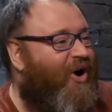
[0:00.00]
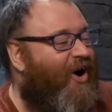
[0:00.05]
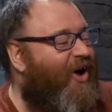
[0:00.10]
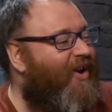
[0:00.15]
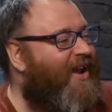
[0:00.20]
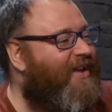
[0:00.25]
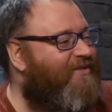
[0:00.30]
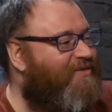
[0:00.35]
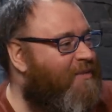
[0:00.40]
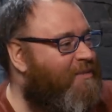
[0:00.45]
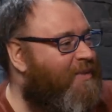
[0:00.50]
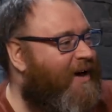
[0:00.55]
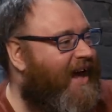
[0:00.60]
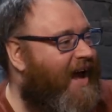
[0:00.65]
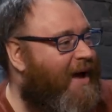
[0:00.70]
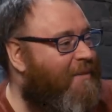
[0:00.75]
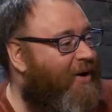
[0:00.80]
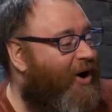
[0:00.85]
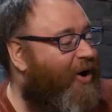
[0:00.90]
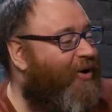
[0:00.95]
yeah. olive
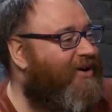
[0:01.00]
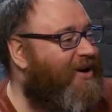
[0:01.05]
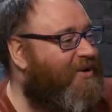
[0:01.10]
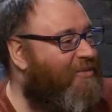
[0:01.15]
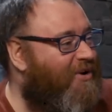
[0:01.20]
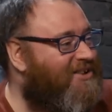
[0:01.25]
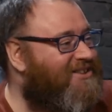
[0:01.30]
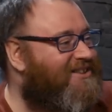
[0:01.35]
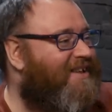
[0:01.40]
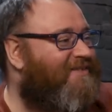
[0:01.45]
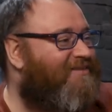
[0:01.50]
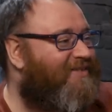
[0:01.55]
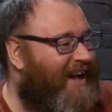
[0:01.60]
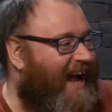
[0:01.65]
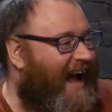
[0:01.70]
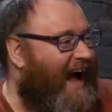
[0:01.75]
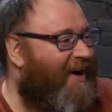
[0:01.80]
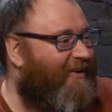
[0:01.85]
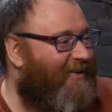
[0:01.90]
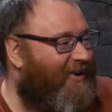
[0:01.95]
appear, but only once every
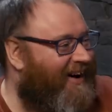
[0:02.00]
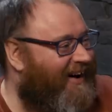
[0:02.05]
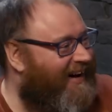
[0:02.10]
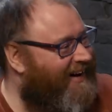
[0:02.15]
hour.